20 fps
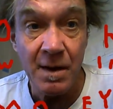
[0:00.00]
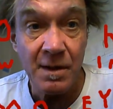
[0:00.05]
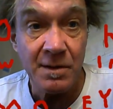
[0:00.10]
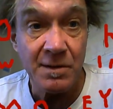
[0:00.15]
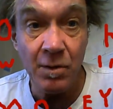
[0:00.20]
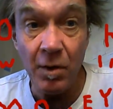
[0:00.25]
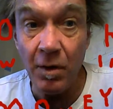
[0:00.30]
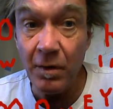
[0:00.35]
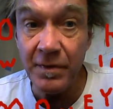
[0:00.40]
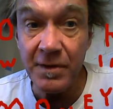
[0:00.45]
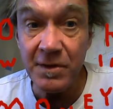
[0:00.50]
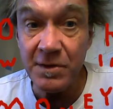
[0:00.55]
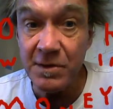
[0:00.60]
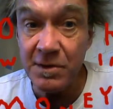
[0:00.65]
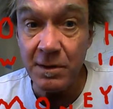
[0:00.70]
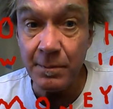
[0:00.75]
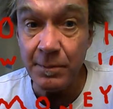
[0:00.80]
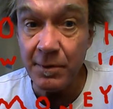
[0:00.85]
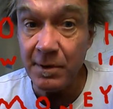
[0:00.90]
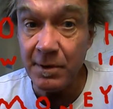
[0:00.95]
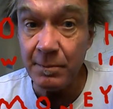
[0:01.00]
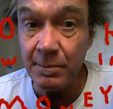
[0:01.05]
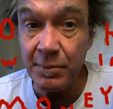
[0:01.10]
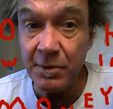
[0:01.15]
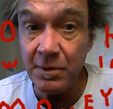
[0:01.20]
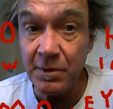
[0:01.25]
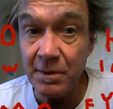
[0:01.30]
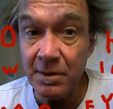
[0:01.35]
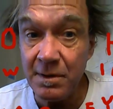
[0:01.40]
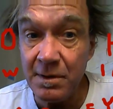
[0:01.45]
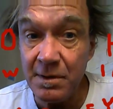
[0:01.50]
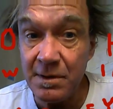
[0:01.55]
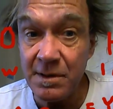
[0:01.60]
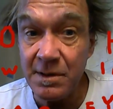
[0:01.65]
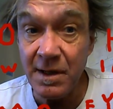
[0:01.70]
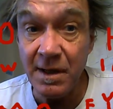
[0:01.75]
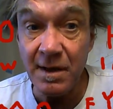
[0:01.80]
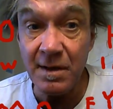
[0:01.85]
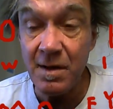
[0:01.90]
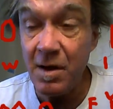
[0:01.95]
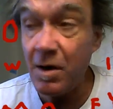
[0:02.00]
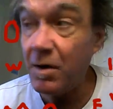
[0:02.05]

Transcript: So all these supercomputers and